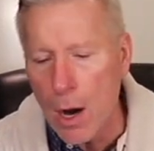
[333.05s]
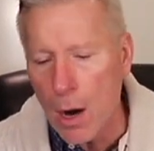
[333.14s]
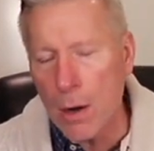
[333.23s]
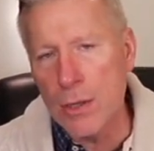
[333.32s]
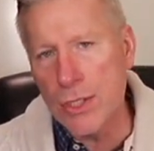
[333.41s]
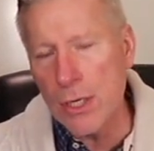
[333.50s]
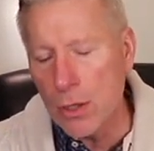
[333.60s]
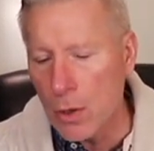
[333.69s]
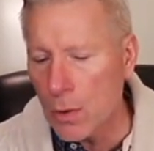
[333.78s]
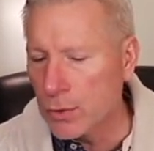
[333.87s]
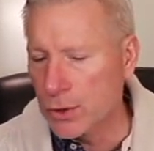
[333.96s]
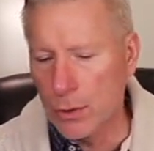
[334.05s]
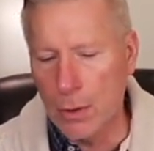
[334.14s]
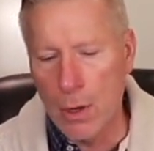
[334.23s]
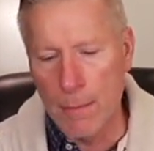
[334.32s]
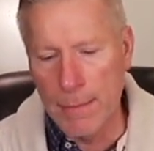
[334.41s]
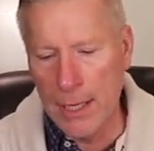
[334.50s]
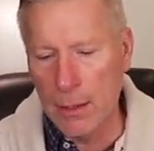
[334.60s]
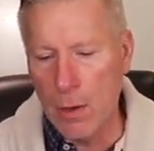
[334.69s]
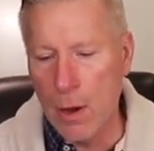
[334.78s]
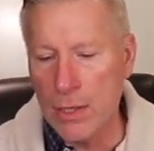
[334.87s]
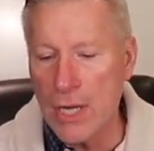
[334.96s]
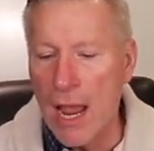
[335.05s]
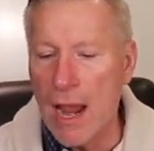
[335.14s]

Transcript: arts and culture are being lost.